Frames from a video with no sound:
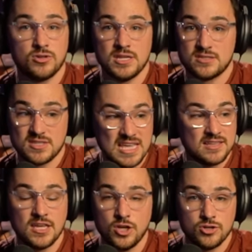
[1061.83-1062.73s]
or this
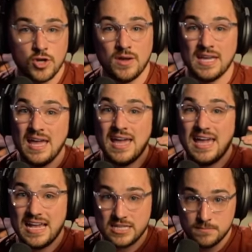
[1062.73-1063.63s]
thing that you're doing
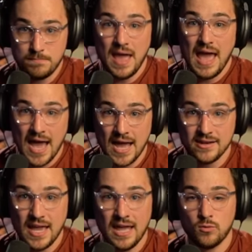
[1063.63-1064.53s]
is
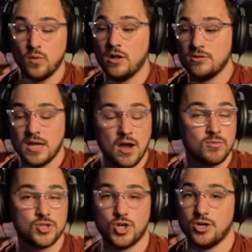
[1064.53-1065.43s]
bad and will not
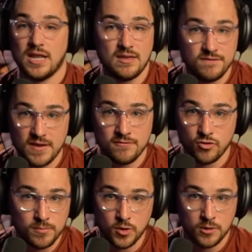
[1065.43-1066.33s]
return any
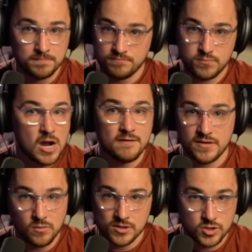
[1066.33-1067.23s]
favorable
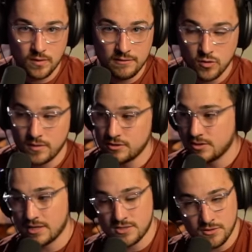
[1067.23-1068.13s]
profit whatsoever, whether
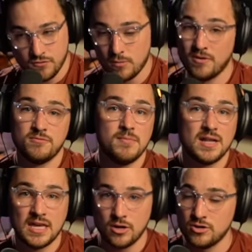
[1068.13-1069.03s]
that's in the form of
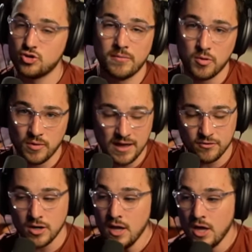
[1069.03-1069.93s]
money or enjoyment,
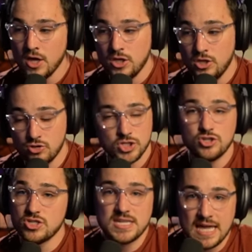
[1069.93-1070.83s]
whatever, you
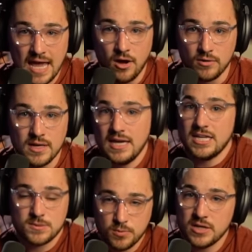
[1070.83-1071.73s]
should just get out.
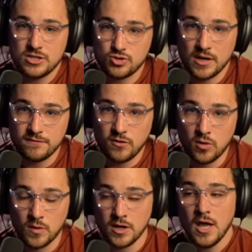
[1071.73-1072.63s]
It's pretty
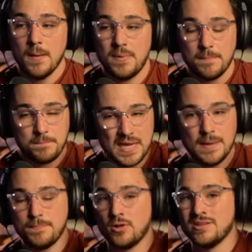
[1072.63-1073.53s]
straightforward. But
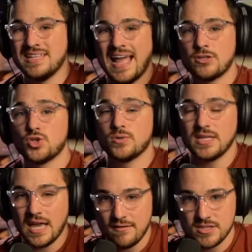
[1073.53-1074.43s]
people
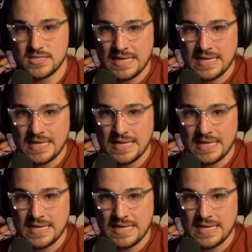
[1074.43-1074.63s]
naturally have this